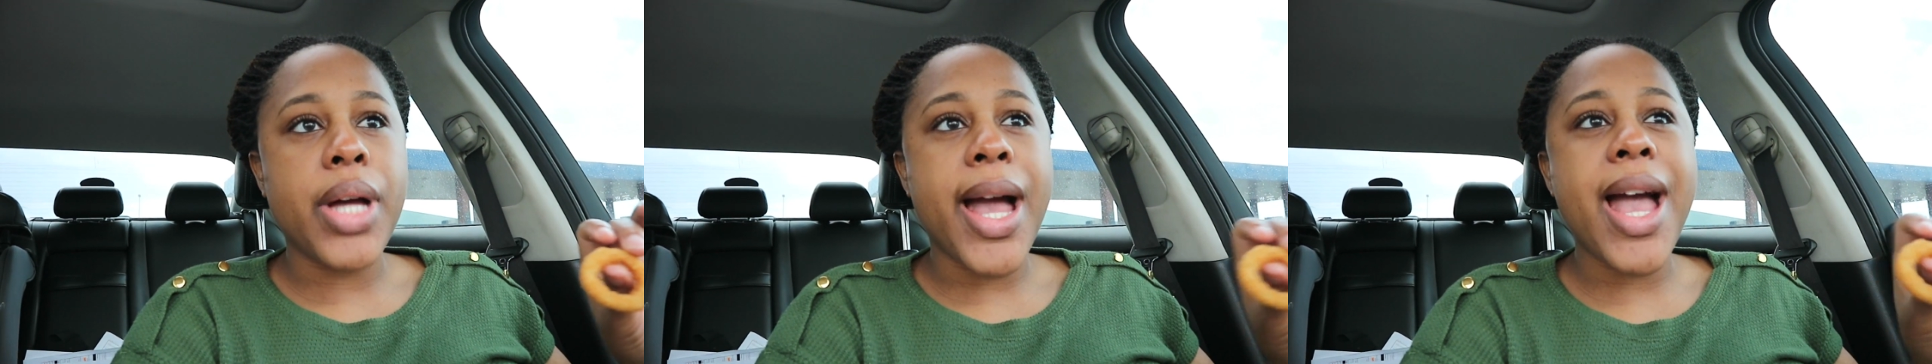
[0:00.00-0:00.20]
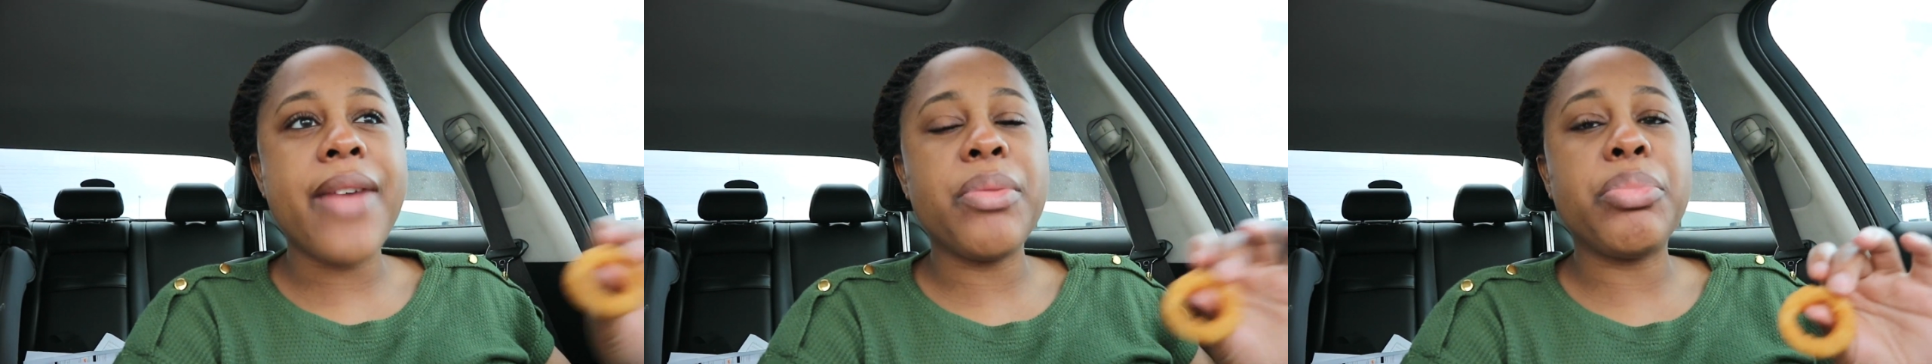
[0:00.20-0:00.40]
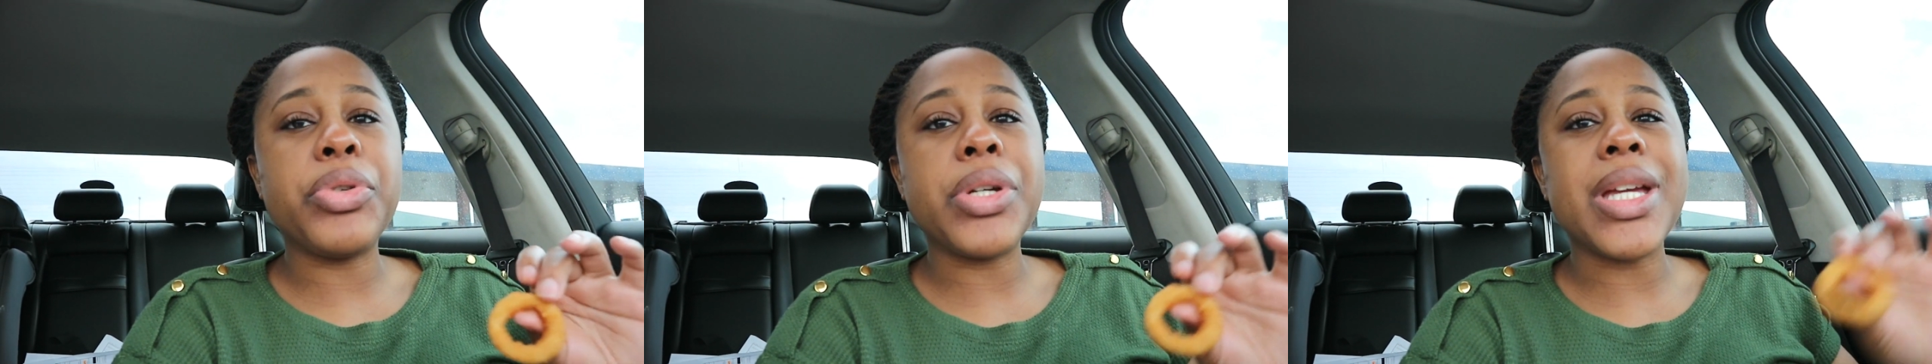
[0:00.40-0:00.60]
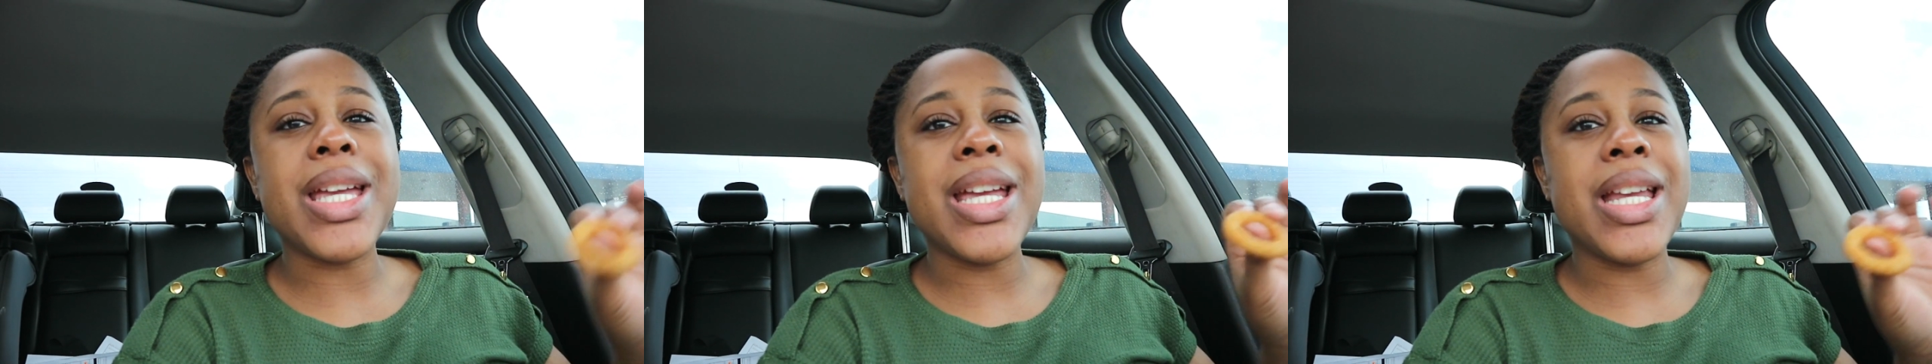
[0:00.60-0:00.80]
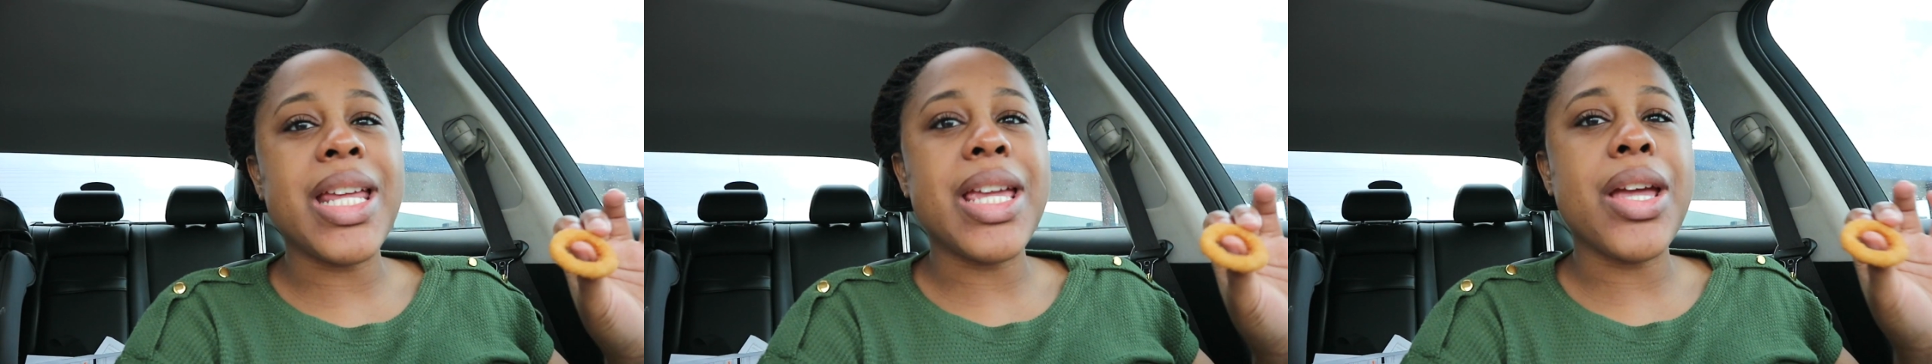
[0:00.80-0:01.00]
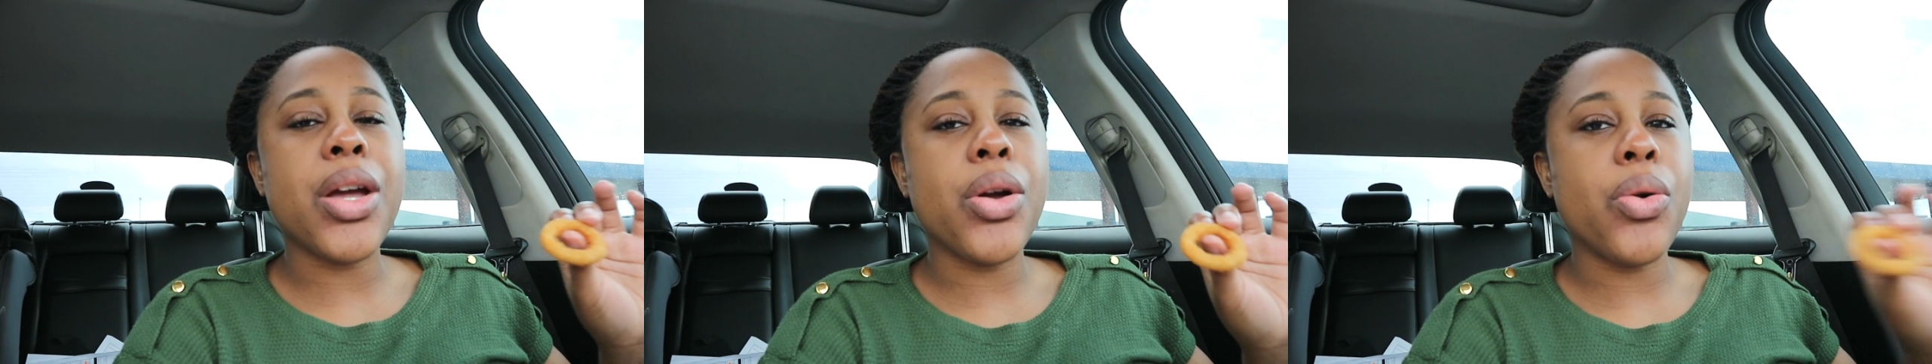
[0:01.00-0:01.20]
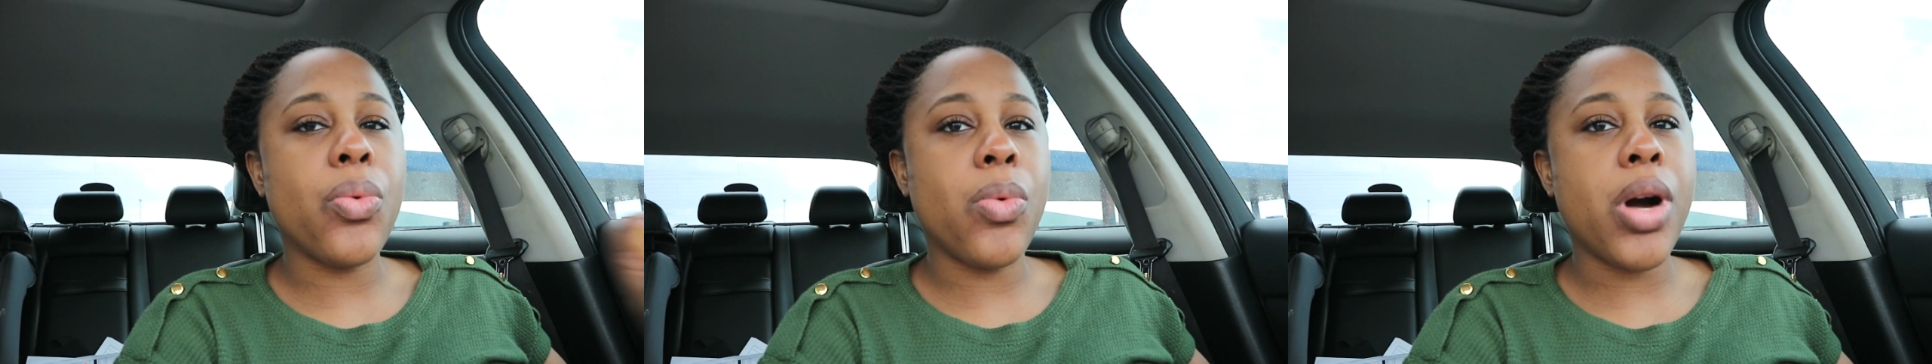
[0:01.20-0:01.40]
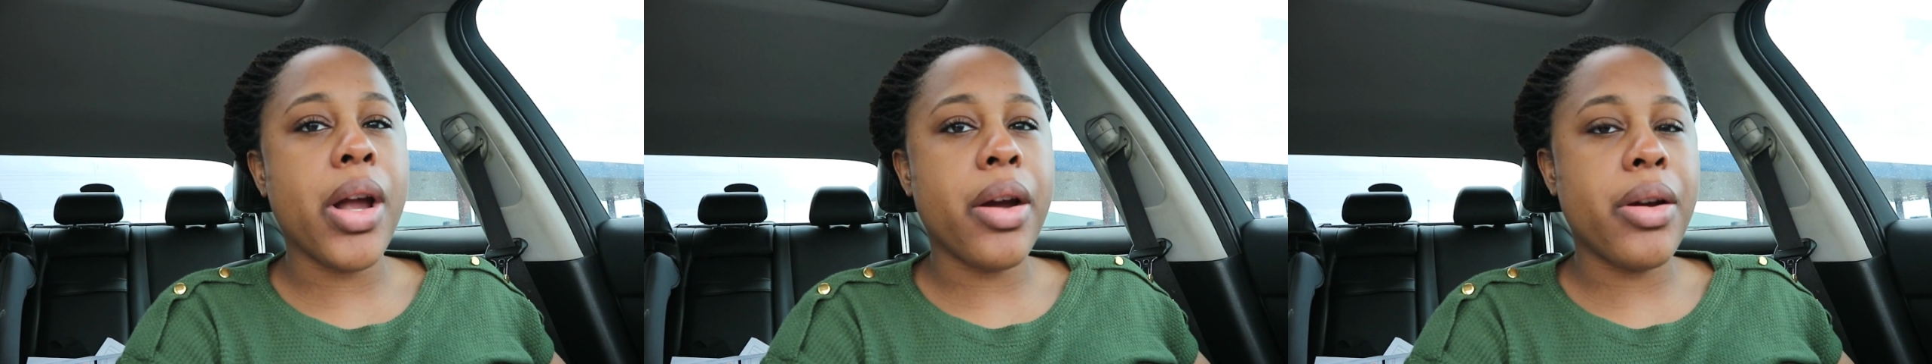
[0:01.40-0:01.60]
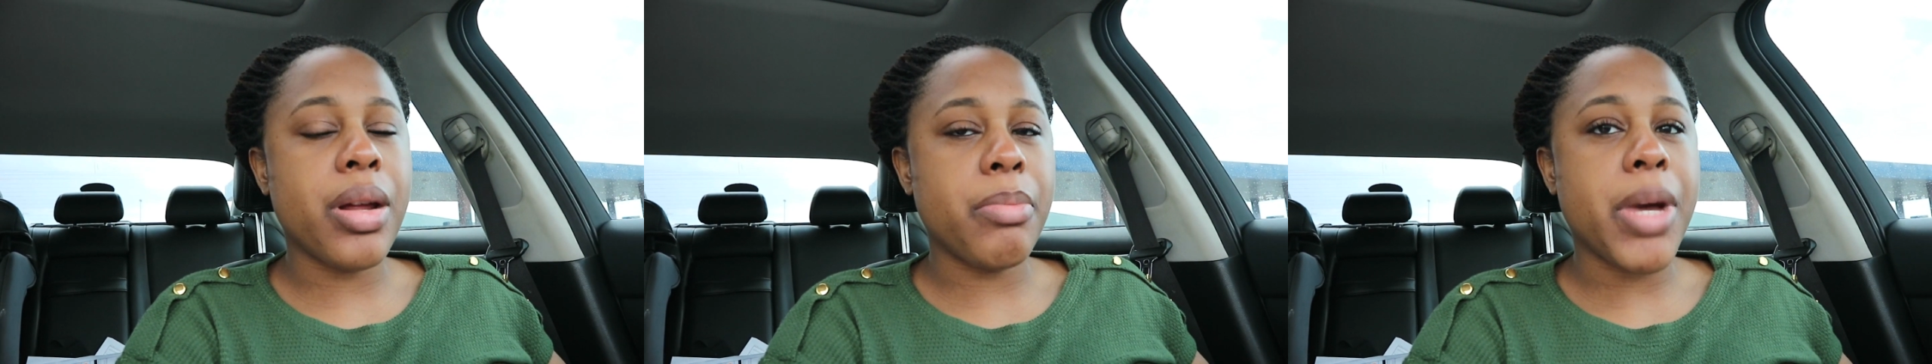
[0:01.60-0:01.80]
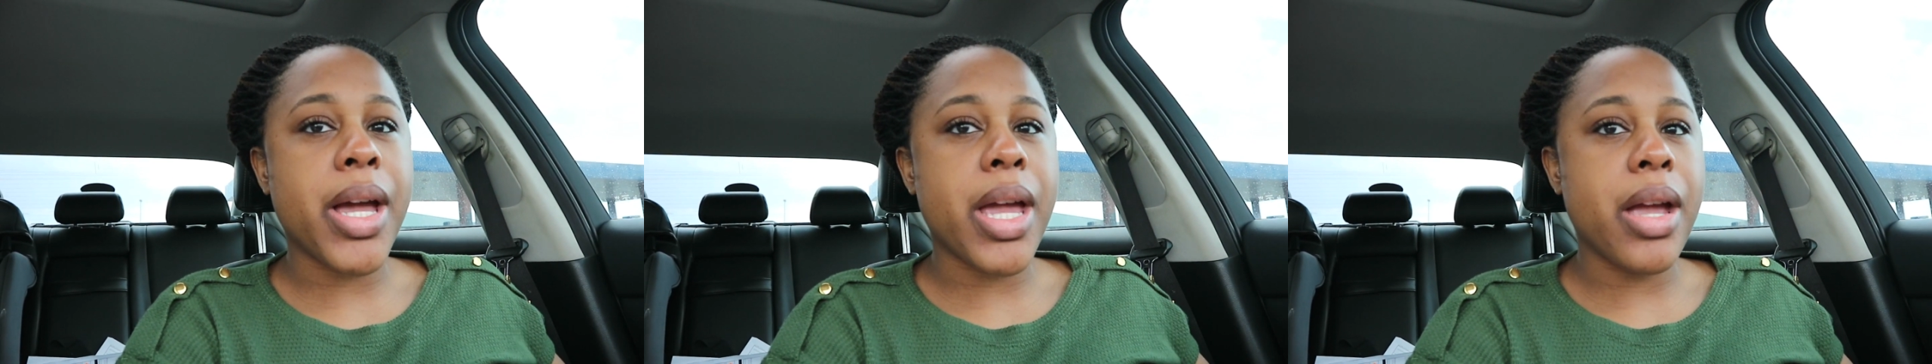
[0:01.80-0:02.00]
I haven't put any water
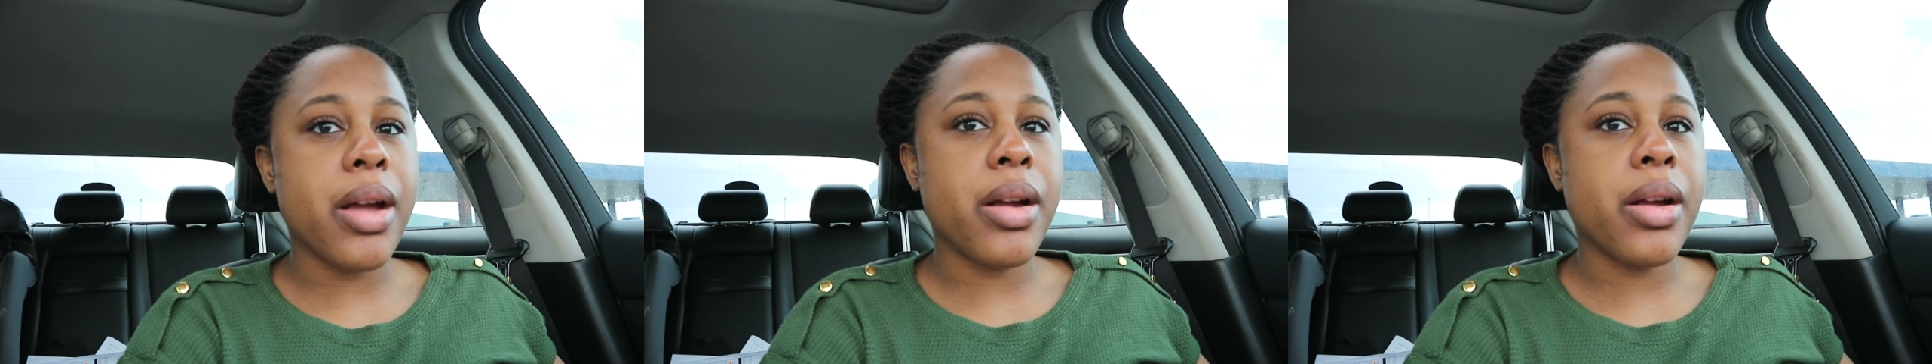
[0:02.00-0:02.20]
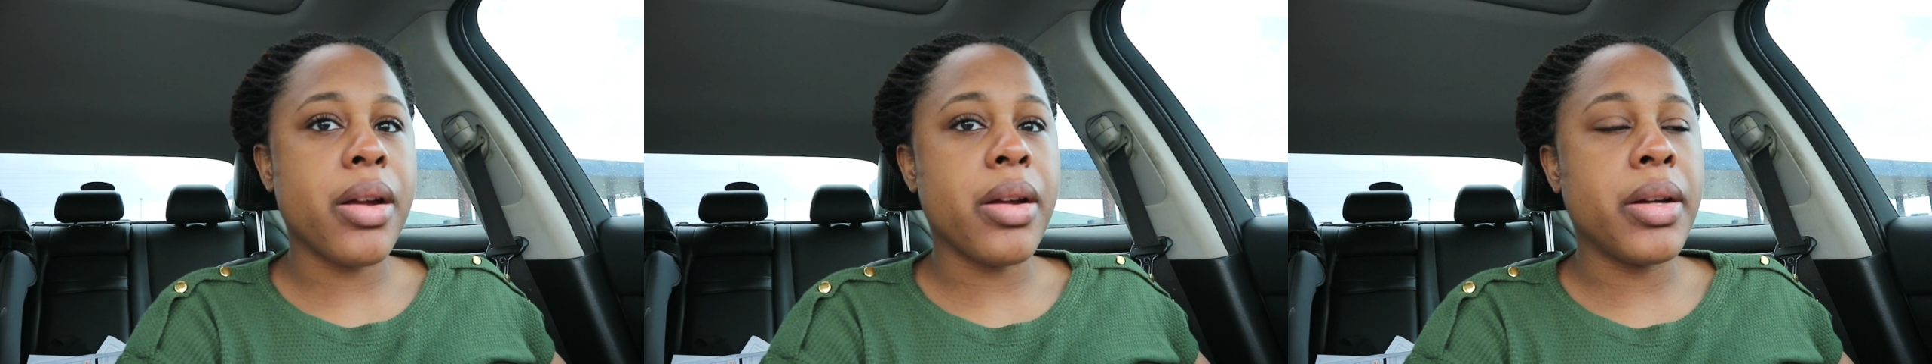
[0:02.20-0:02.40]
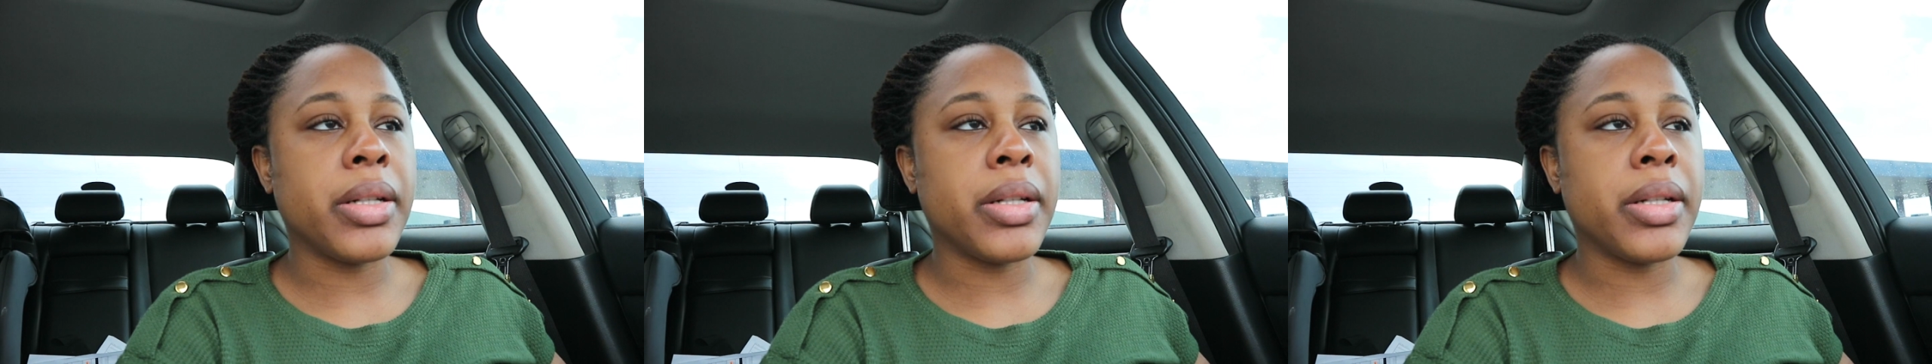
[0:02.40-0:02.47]
in my hair.